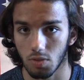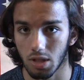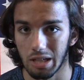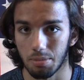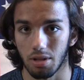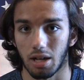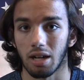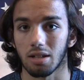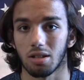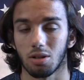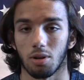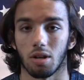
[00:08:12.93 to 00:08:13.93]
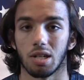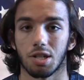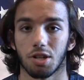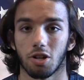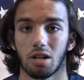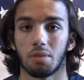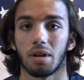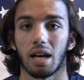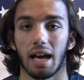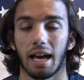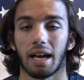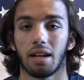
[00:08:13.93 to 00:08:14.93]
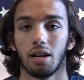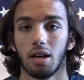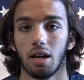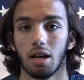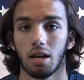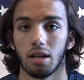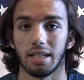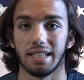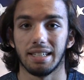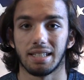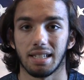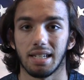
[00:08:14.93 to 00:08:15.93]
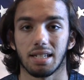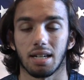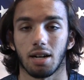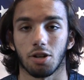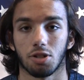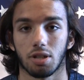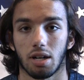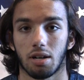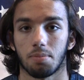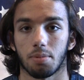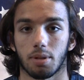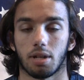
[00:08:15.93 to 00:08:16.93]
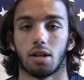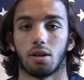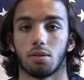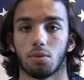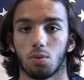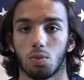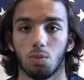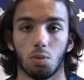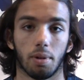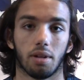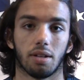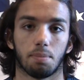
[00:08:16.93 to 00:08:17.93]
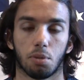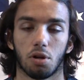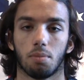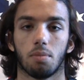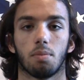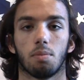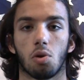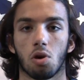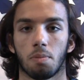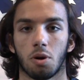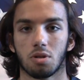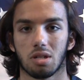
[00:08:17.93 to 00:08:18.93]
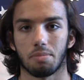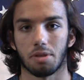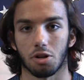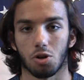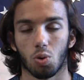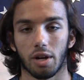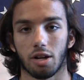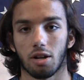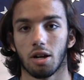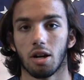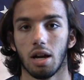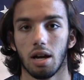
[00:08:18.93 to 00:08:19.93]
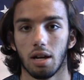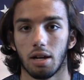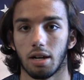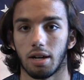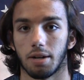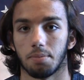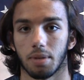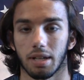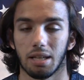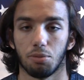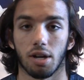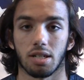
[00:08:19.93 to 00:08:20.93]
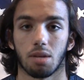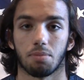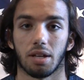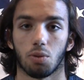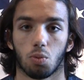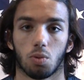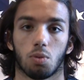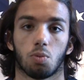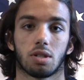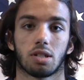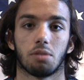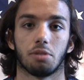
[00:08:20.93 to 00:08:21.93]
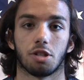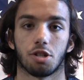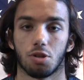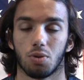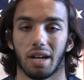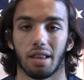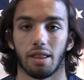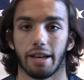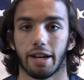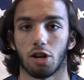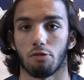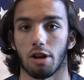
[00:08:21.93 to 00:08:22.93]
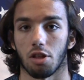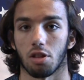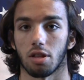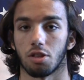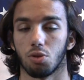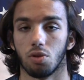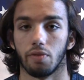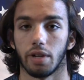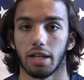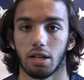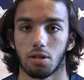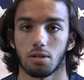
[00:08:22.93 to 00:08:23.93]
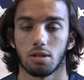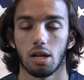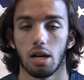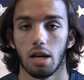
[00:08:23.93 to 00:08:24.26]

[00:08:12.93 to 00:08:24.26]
Keep it locked to our Instagram at EC Soccer Shop. We'll be able to put more posts up there quicker and keep you guys updated with what's coming soon on there rather than through the videos.